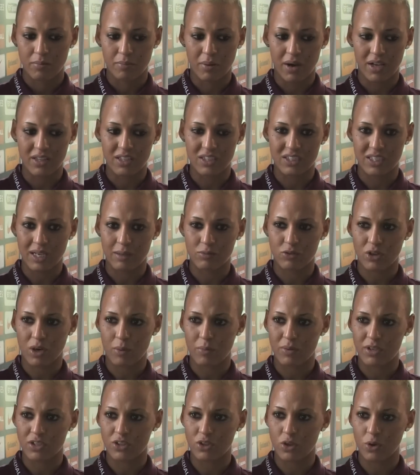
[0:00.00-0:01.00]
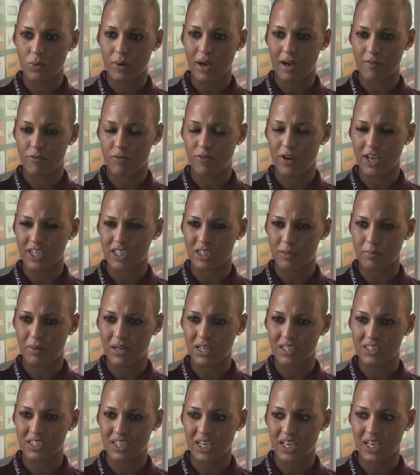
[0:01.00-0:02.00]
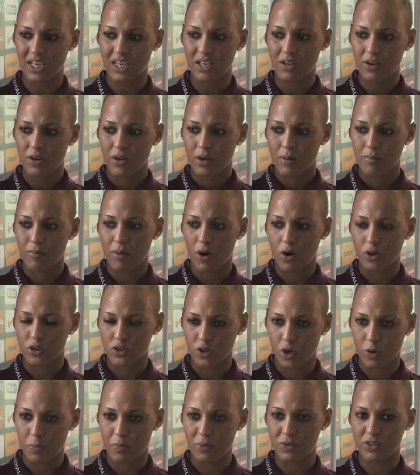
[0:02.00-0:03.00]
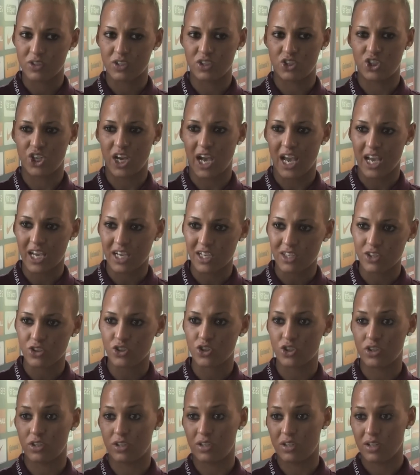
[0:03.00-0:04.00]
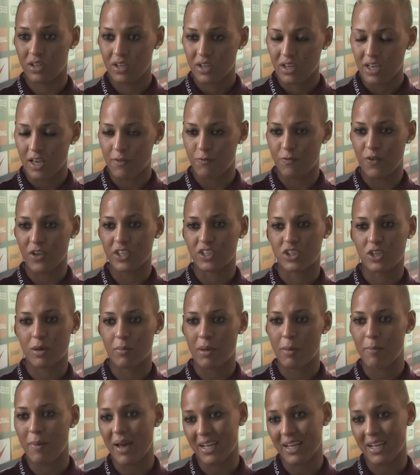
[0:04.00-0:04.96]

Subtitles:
But at the same time, we do have flexibility. Mark's open to change and if things can be